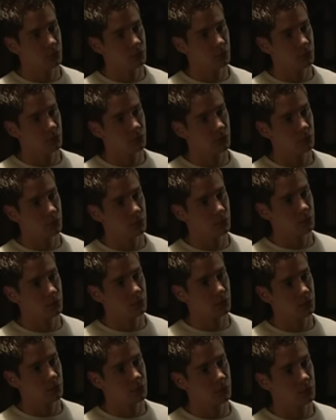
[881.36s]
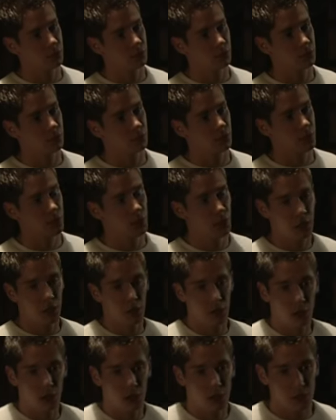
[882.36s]
have come here today.
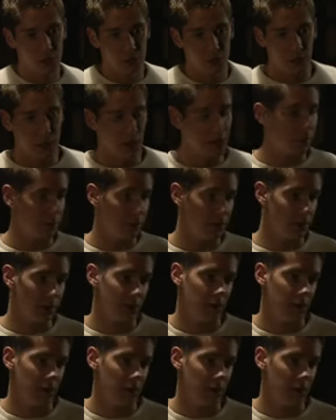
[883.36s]
Has something happened?